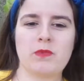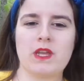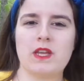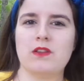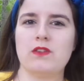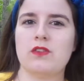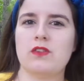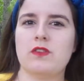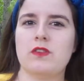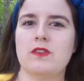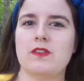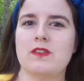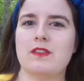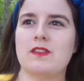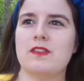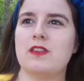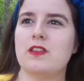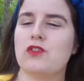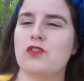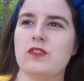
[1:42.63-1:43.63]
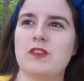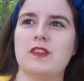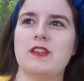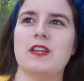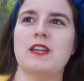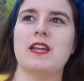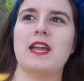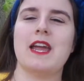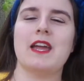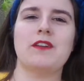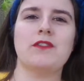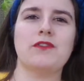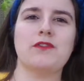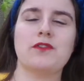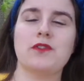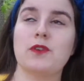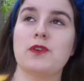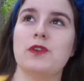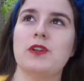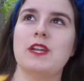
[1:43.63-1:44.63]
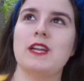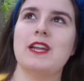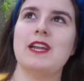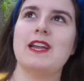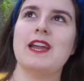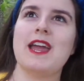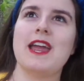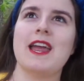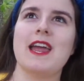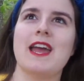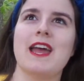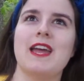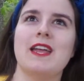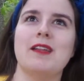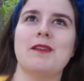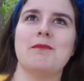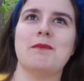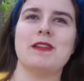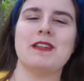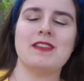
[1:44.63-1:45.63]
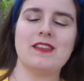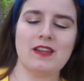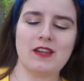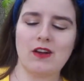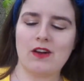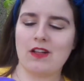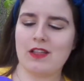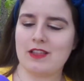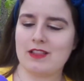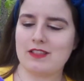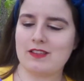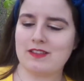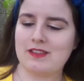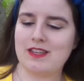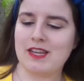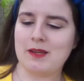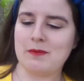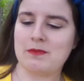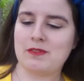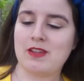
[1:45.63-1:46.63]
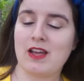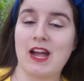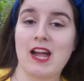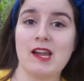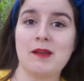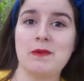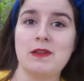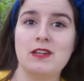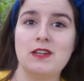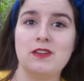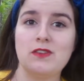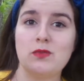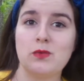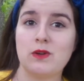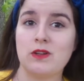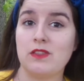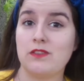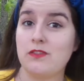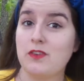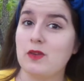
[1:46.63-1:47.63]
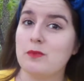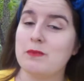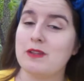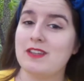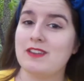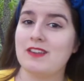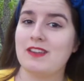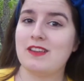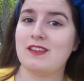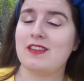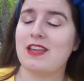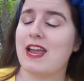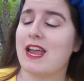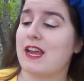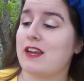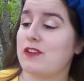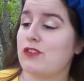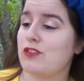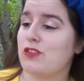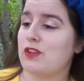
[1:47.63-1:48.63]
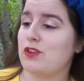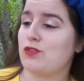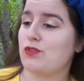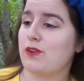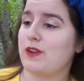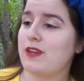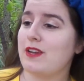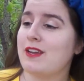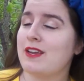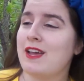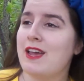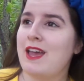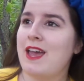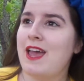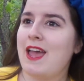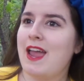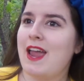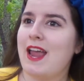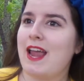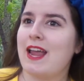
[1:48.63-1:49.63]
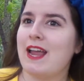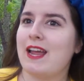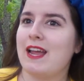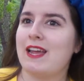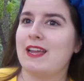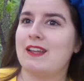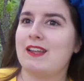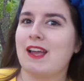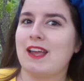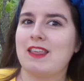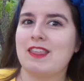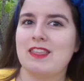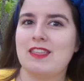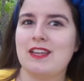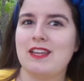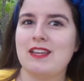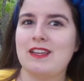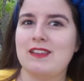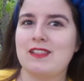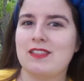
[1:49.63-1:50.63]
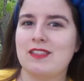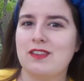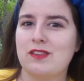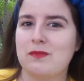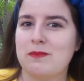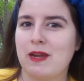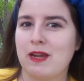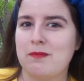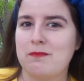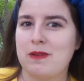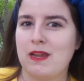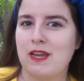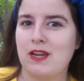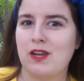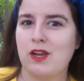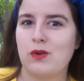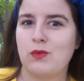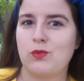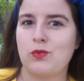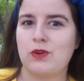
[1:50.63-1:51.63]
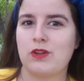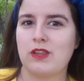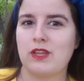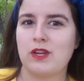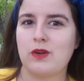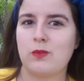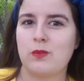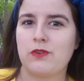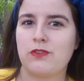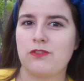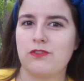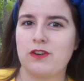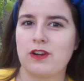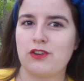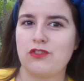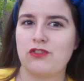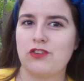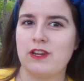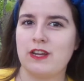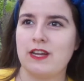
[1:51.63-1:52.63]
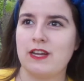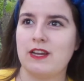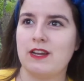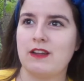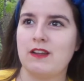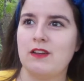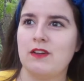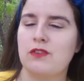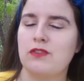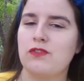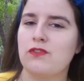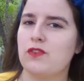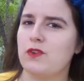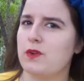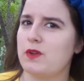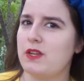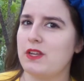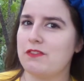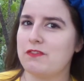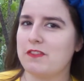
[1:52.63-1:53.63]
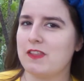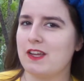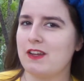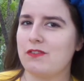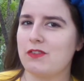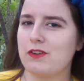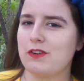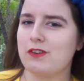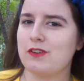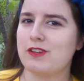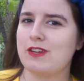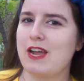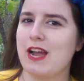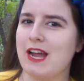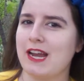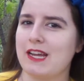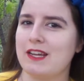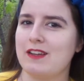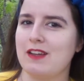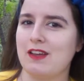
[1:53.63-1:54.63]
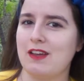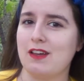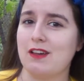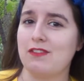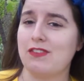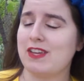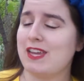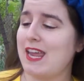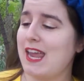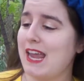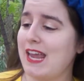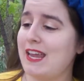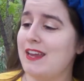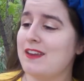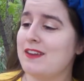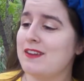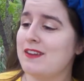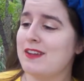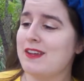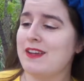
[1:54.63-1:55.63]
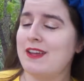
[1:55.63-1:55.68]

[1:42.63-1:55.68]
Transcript: It's citrusy and fruity and minty all at the same time. It is one of the few mint teas I actually drink, and I think this might make a really refreshing fruity flavored kind of cake.